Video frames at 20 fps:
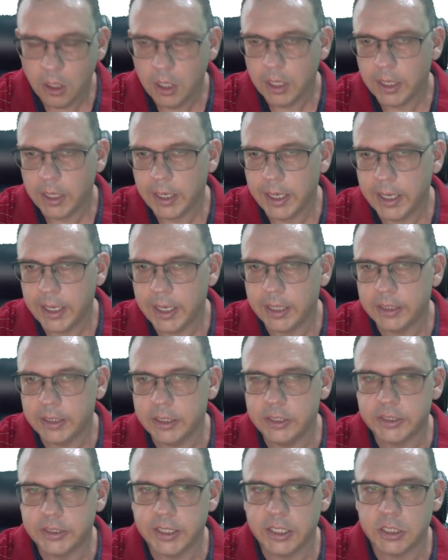And you
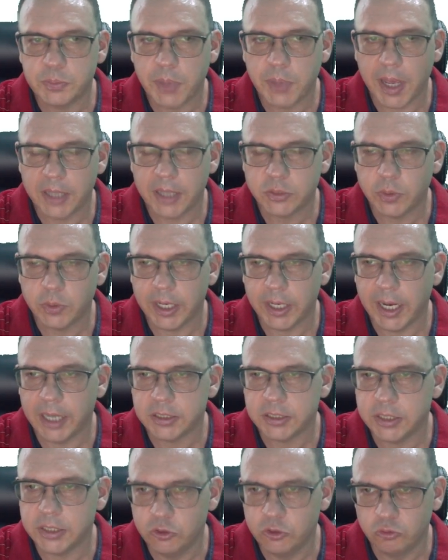see this past week it
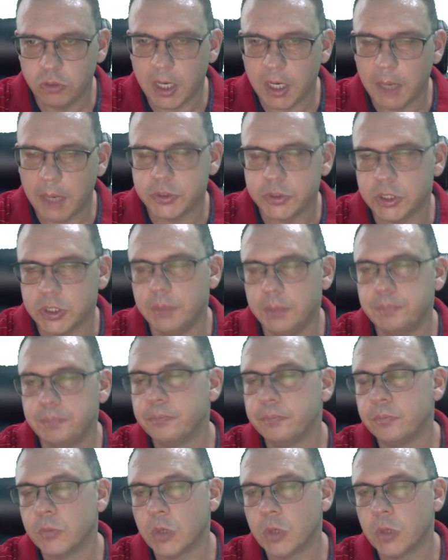actually dropped some.